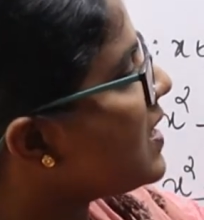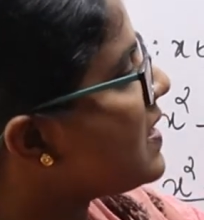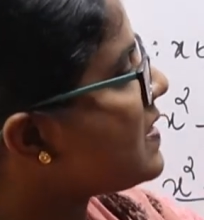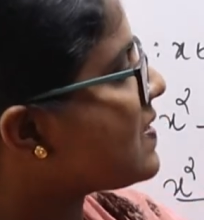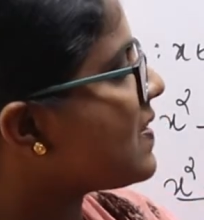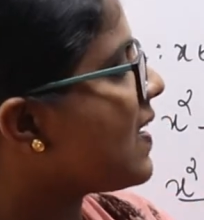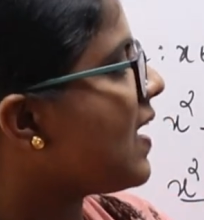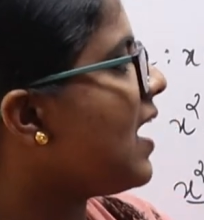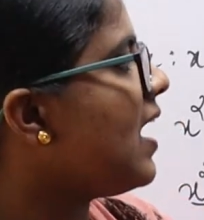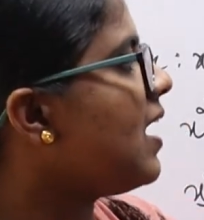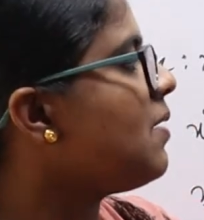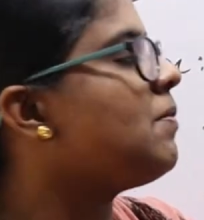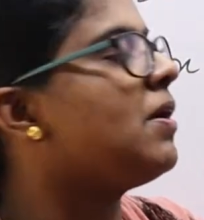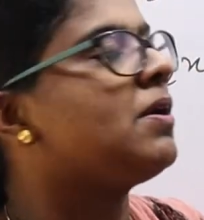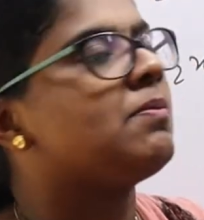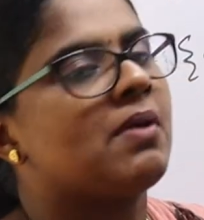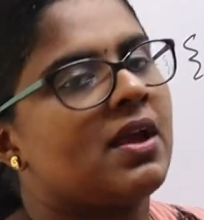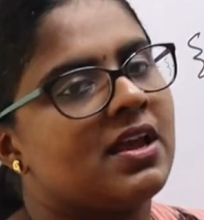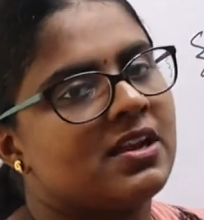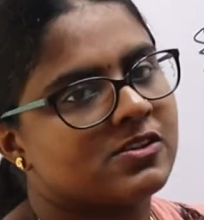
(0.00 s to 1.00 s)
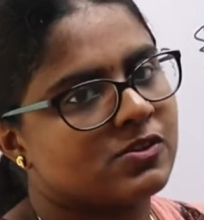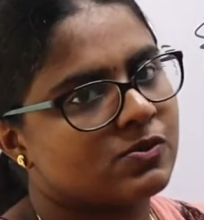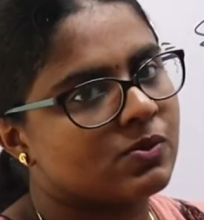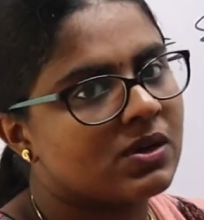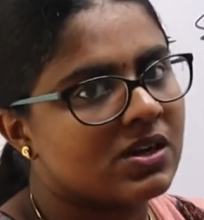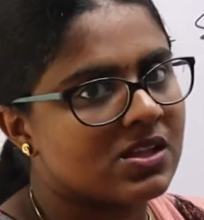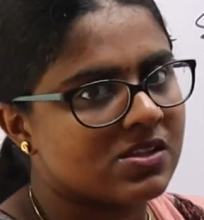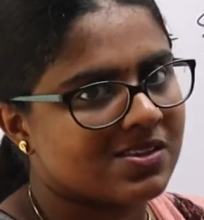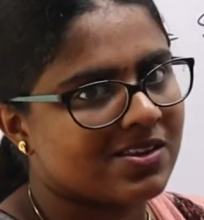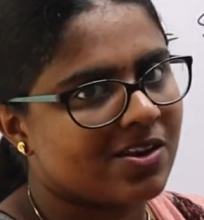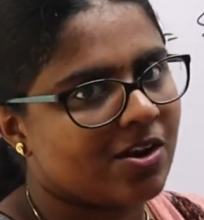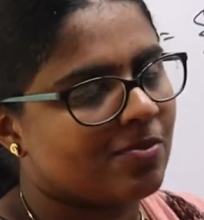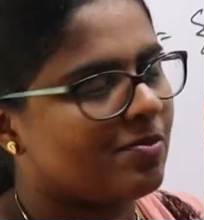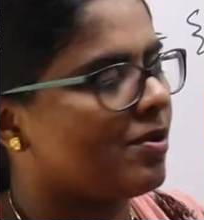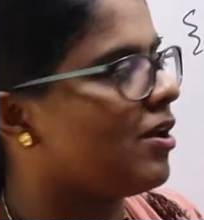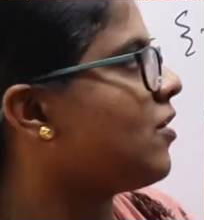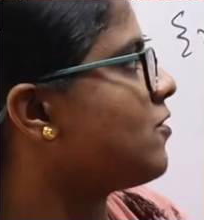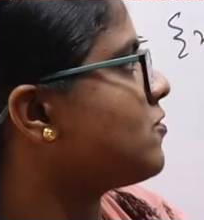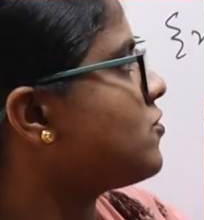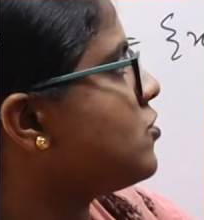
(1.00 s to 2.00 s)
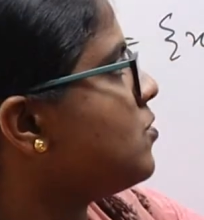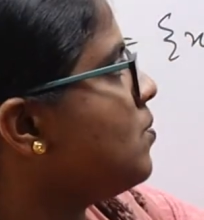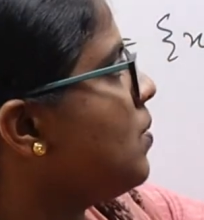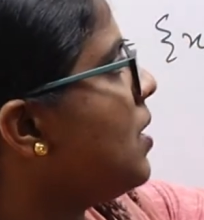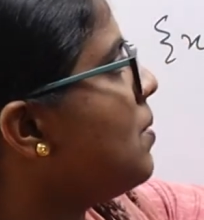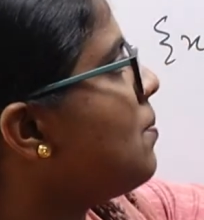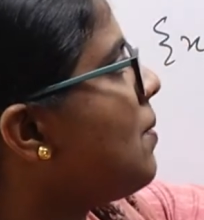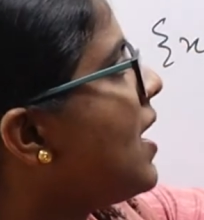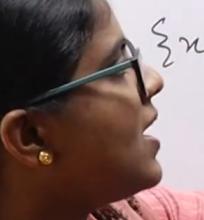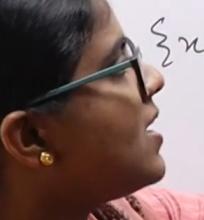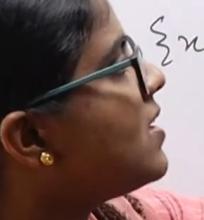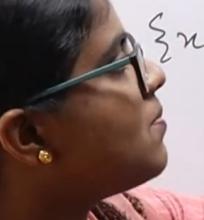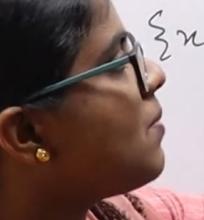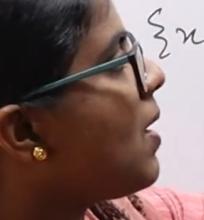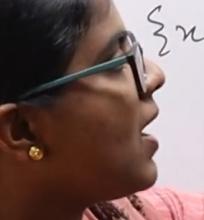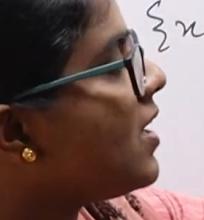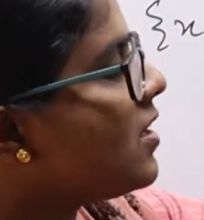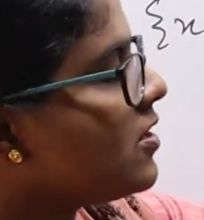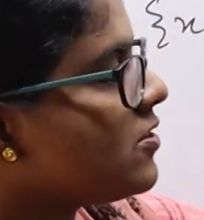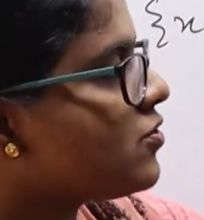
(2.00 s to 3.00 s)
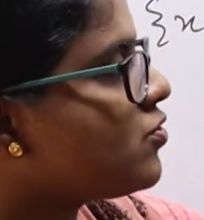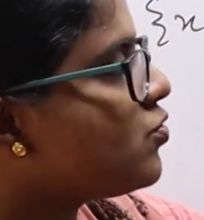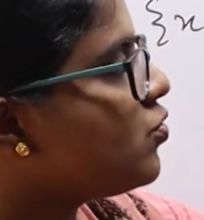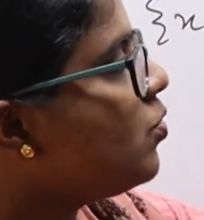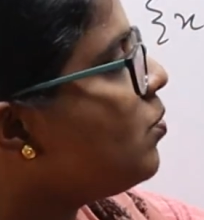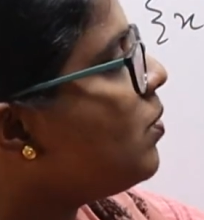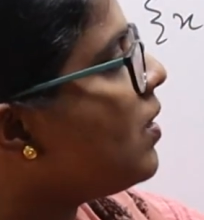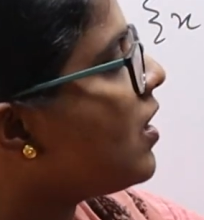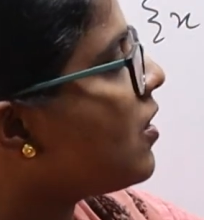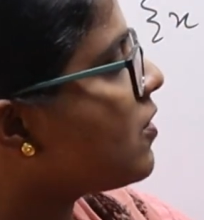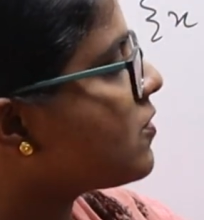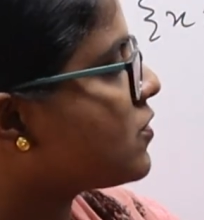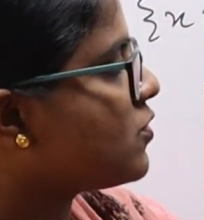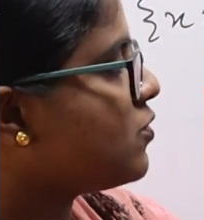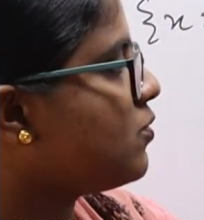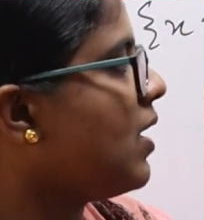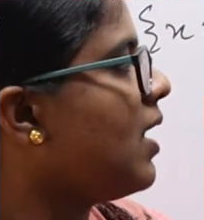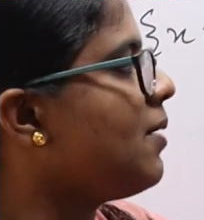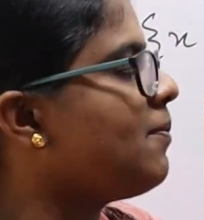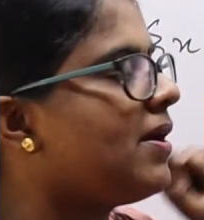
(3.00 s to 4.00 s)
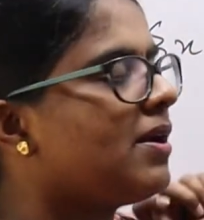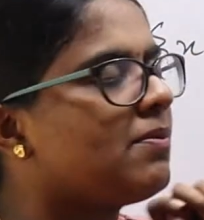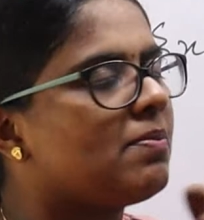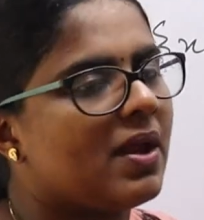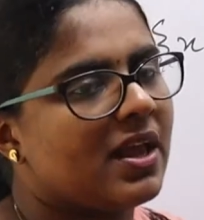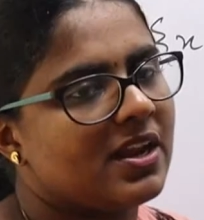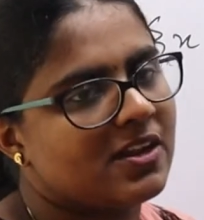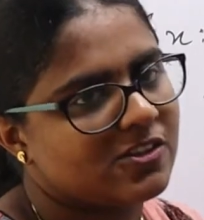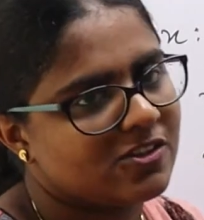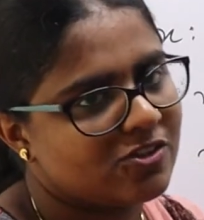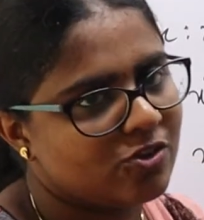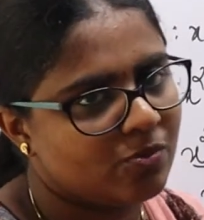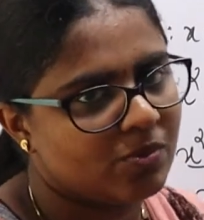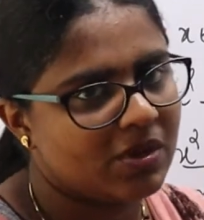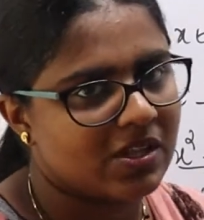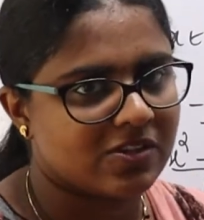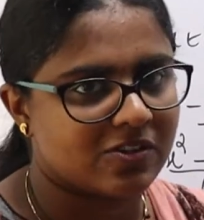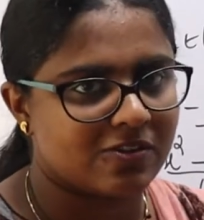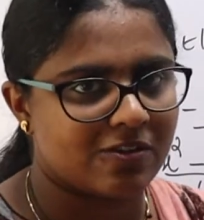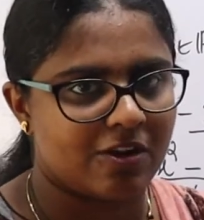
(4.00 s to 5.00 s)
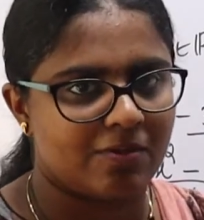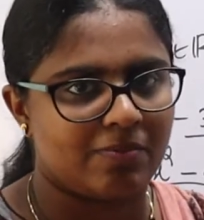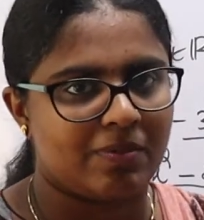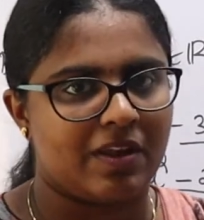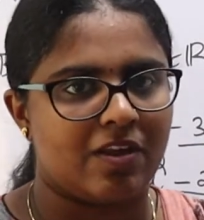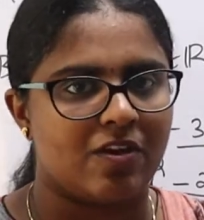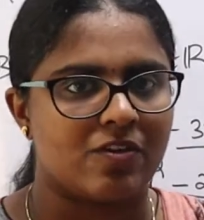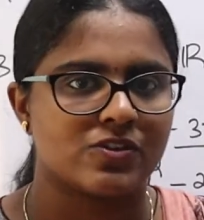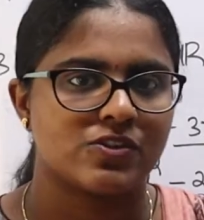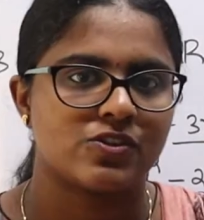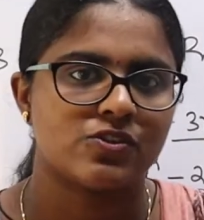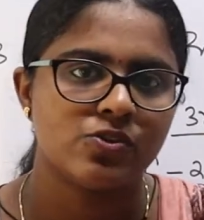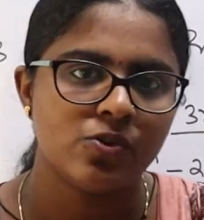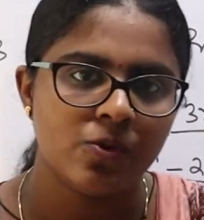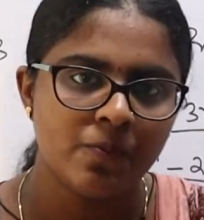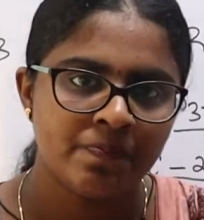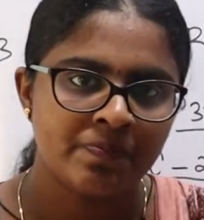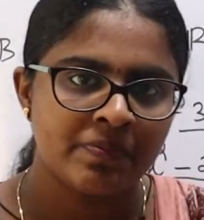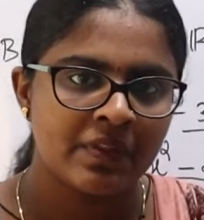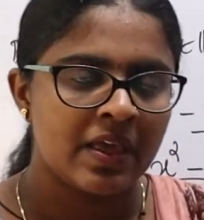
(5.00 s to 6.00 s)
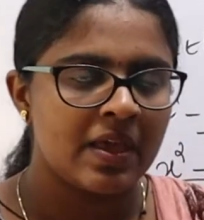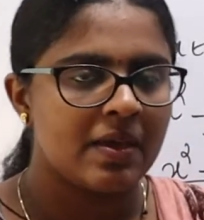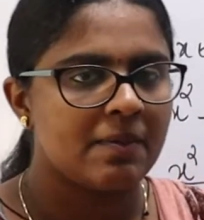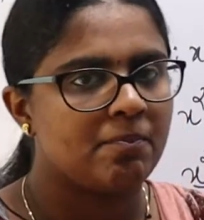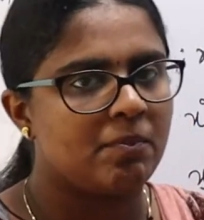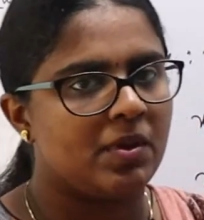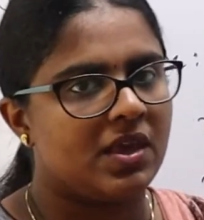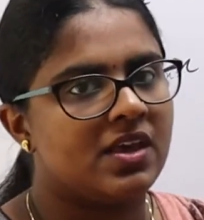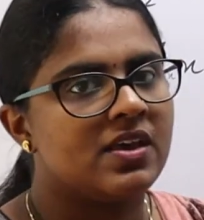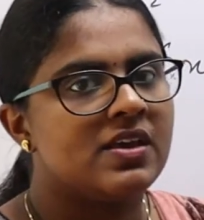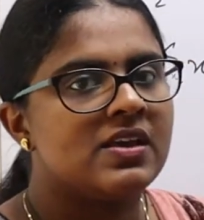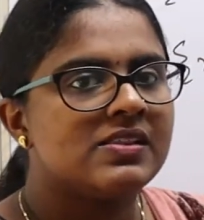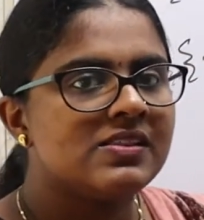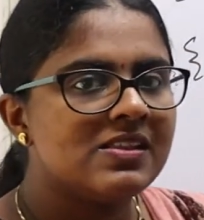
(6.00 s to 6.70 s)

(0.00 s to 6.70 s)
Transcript: is here but minus 1 does not belongs to B. Minus 2 belongs to A but minus 2 does not belongs to B.